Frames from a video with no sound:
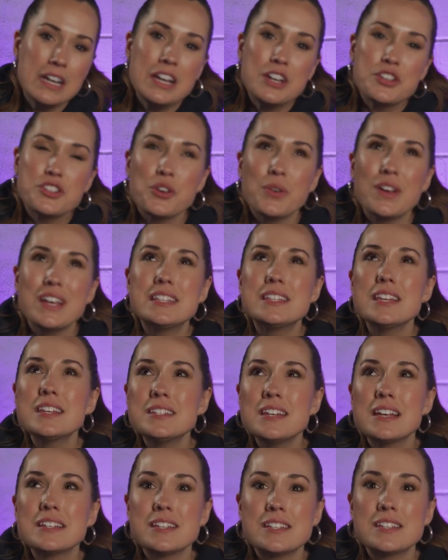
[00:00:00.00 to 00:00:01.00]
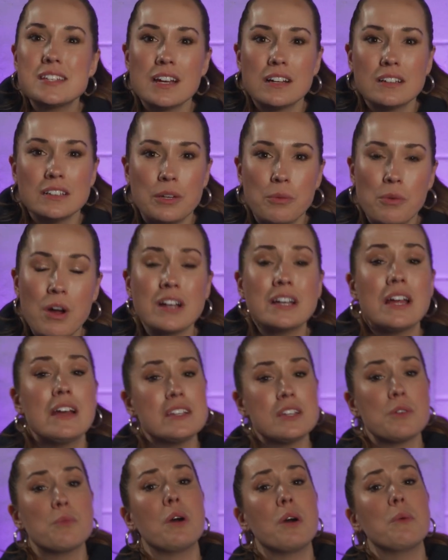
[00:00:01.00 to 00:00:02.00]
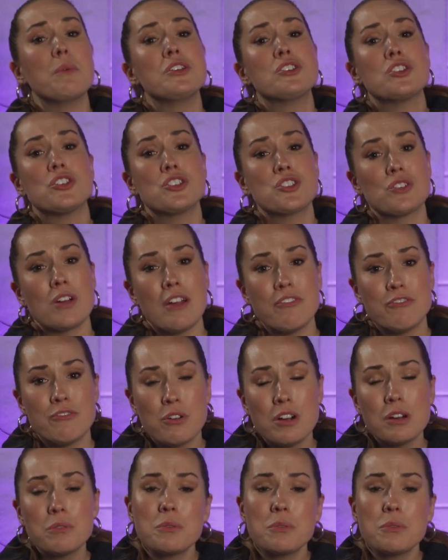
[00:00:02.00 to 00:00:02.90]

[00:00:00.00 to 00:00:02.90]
So is this necessarily wrong? Now, is it what we should strive for?